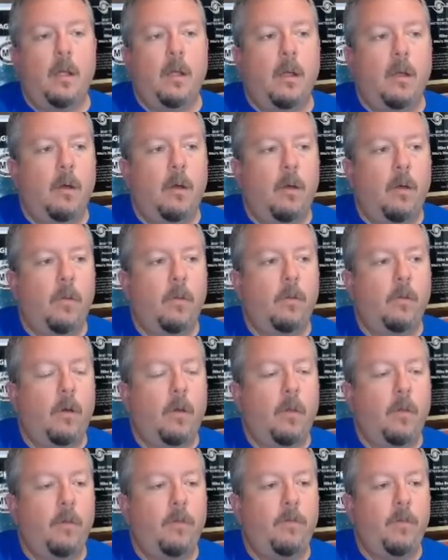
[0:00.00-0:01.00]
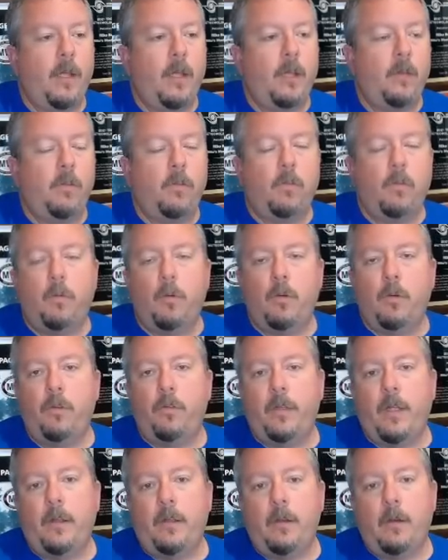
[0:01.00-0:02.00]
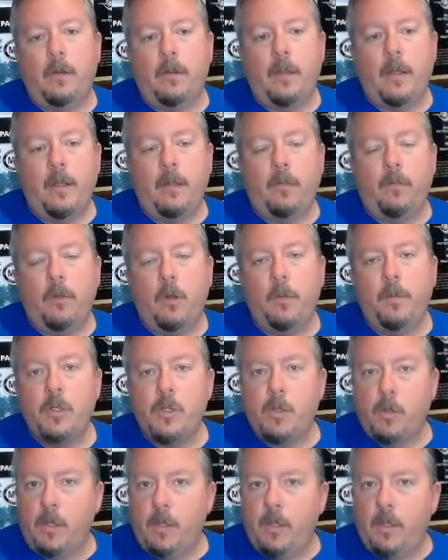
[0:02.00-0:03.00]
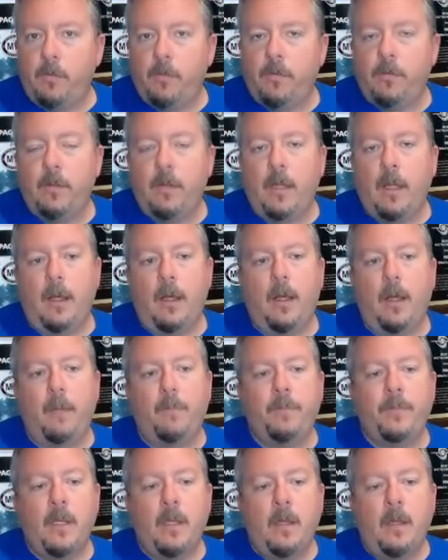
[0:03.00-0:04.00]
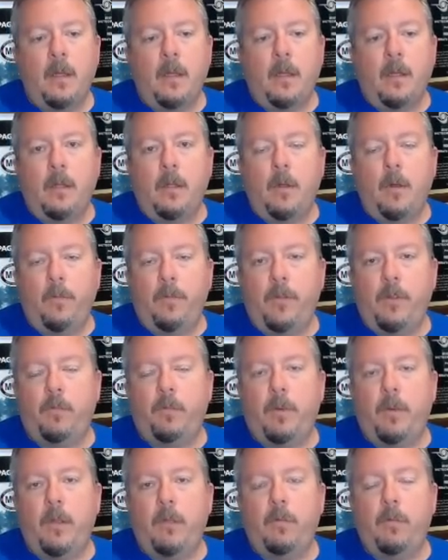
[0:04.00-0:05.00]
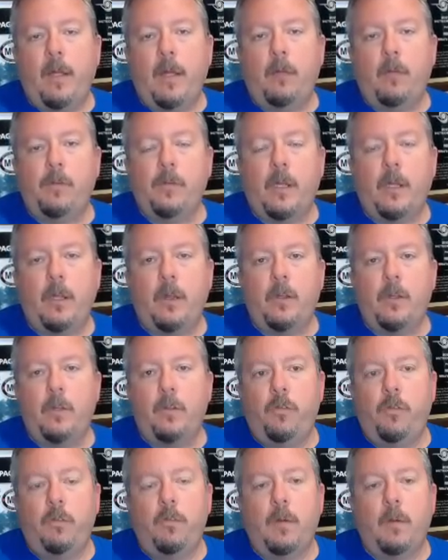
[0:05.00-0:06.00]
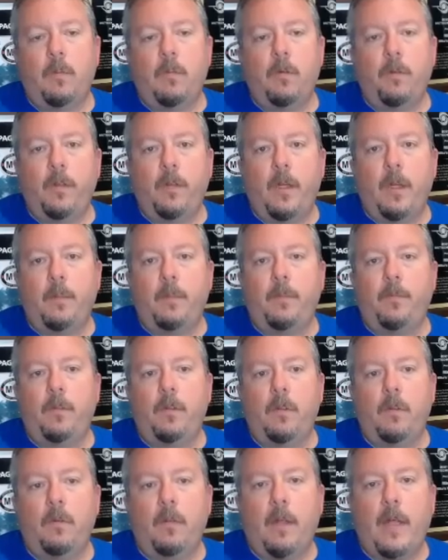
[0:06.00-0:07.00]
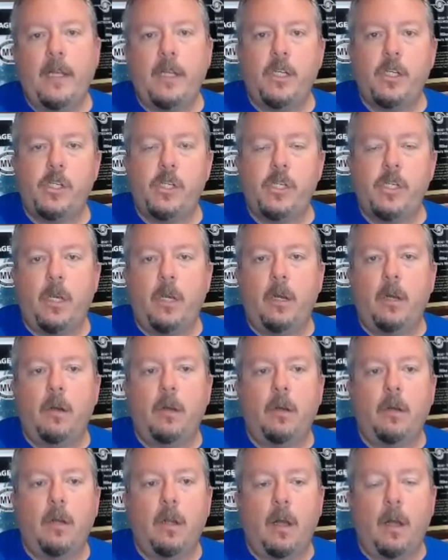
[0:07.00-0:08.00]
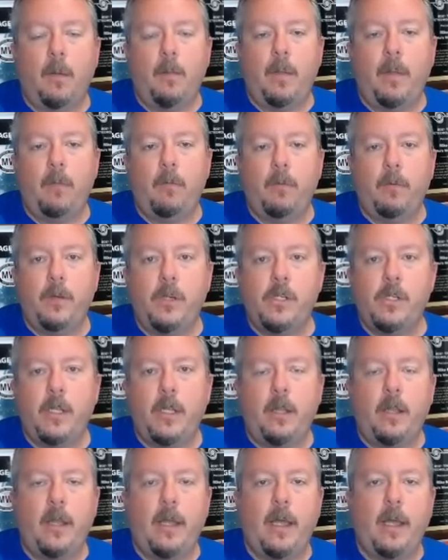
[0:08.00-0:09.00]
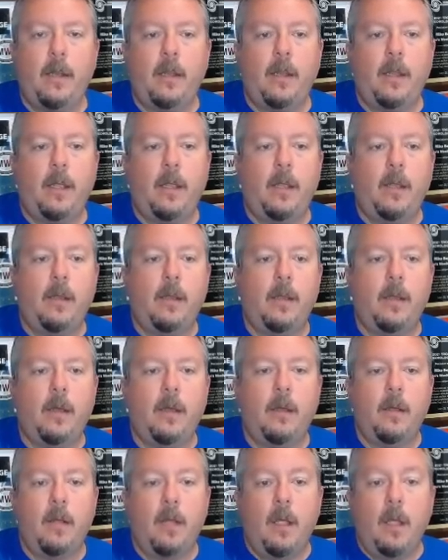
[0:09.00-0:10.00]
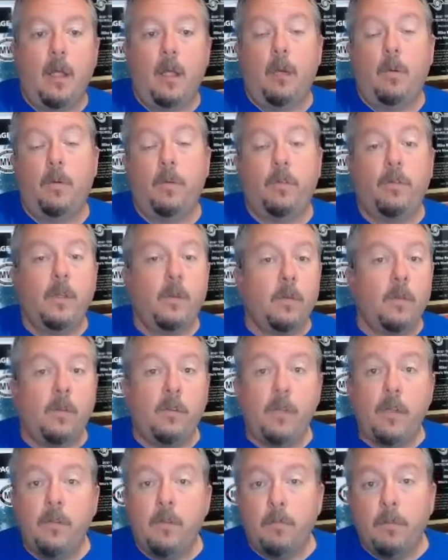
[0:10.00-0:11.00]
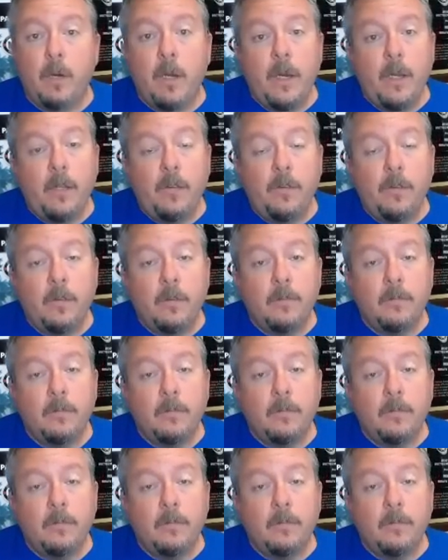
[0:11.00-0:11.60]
all the fans and supporters out there. Okay, so hope you enjoyed this. Hopefully it spreads around. I'm trying to get our YouTube numbers up, so like and share and comment. Appreciate that, and we'll see what the season brings.